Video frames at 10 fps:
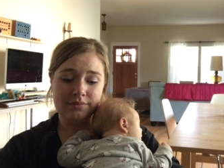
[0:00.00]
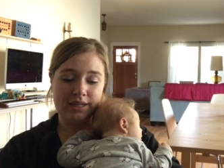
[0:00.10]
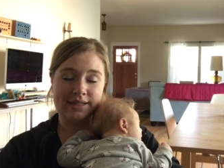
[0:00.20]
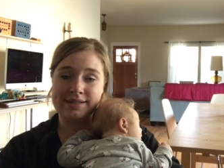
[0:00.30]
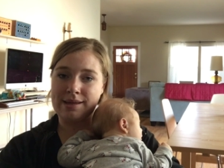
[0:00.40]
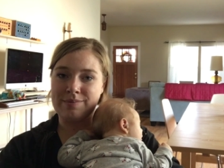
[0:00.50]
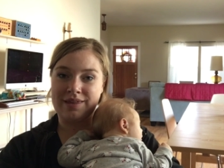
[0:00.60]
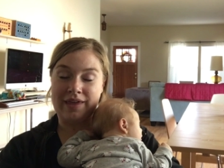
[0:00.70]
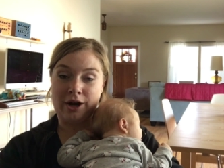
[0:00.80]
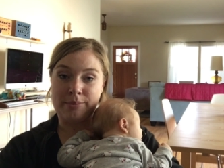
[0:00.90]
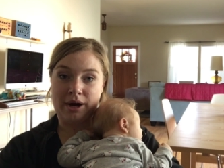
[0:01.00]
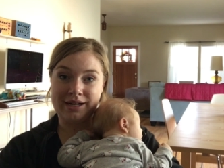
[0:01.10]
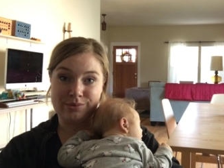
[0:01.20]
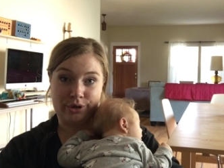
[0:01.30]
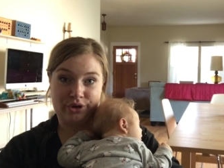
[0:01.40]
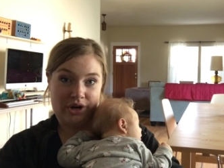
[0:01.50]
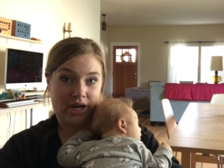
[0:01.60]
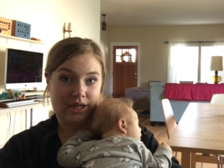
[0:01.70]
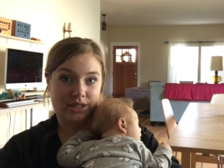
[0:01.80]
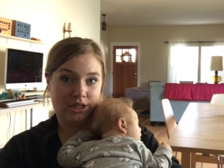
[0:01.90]
It's something that our bodies were
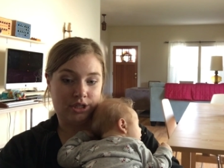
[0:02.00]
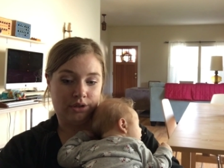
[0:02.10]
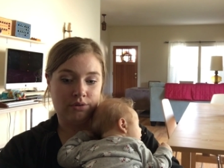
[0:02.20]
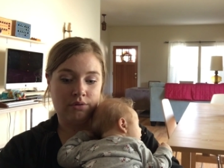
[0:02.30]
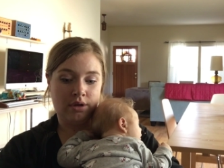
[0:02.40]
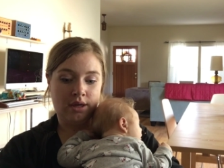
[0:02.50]
created to do.